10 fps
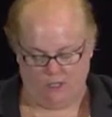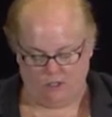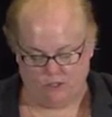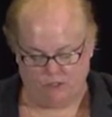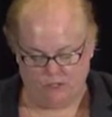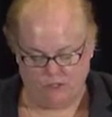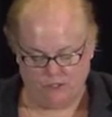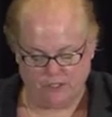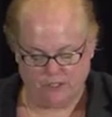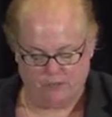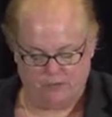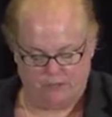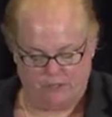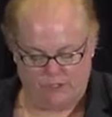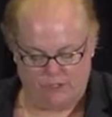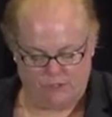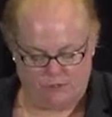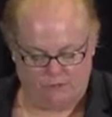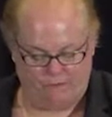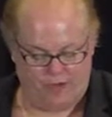So let's look at some of the risk
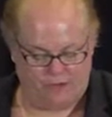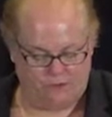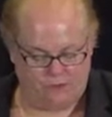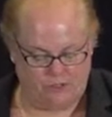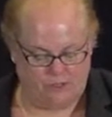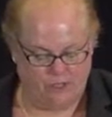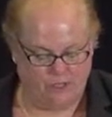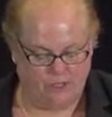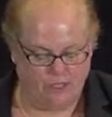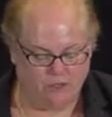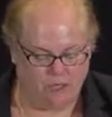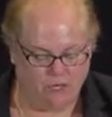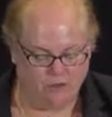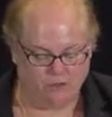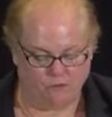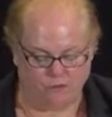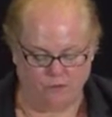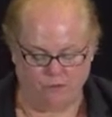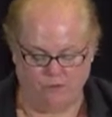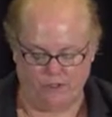adjustment factors. Indicators of
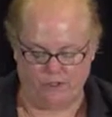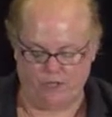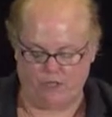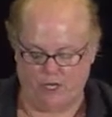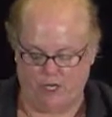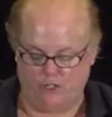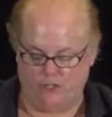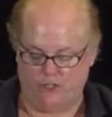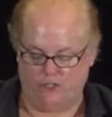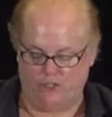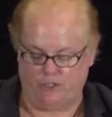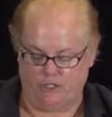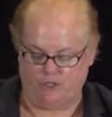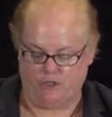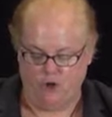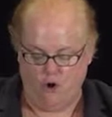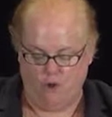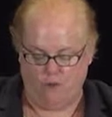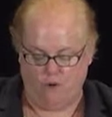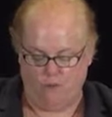supervision, touch, assistance,
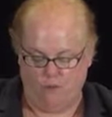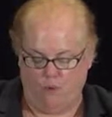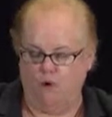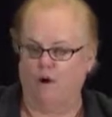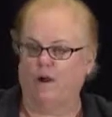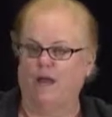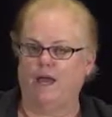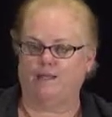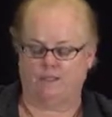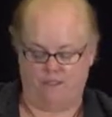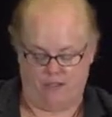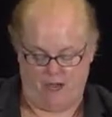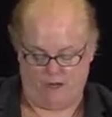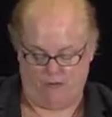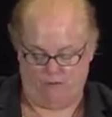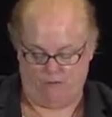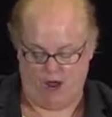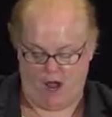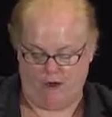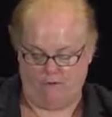or more at the sock or the
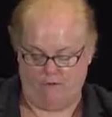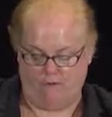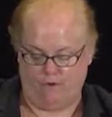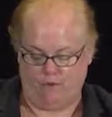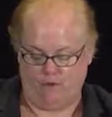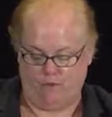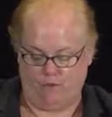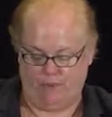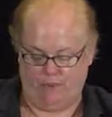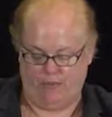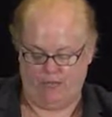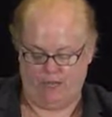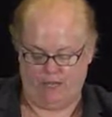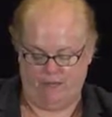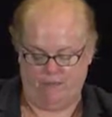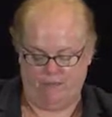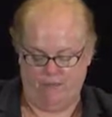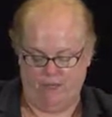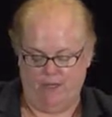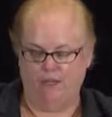rock for functional mobility item,
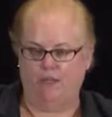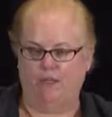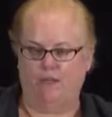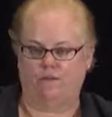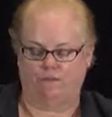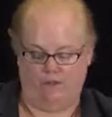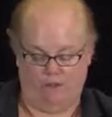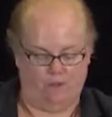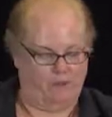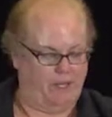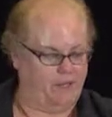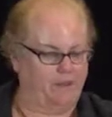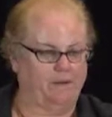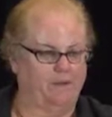and then fill in the blank.